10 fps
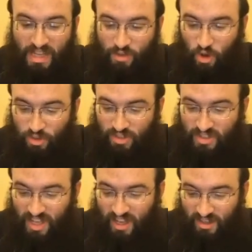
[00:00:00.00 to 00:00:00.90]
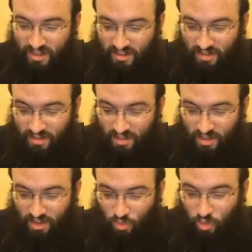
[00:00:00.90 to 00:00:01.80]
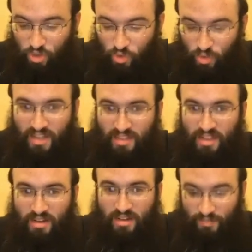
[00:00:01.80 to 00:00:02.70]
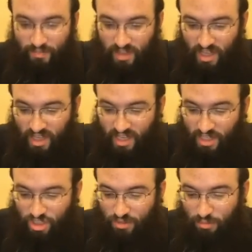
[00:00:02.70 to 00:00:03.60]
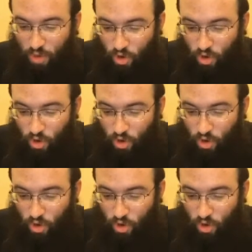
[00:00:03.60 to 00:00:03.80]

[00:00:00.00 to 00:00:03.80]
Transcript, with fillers: But in kol zeh, when you get there, when